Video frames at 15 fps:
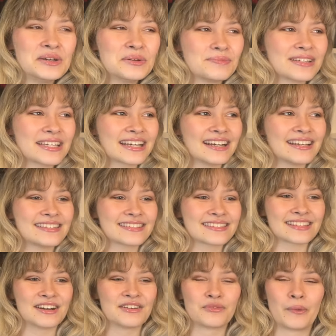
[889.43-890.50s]
because
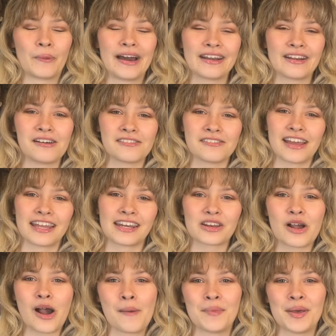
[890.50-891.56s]
of one offhanded
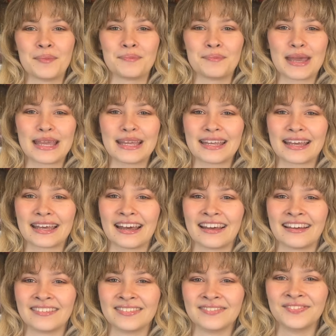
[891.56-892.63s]
comment made
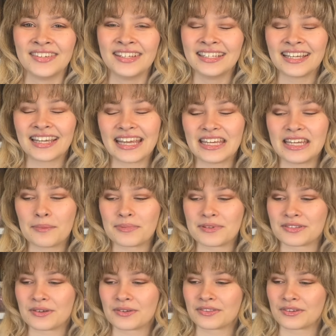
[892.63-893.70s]
in
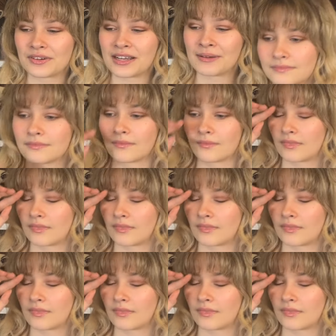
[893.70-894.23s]
Episode 3.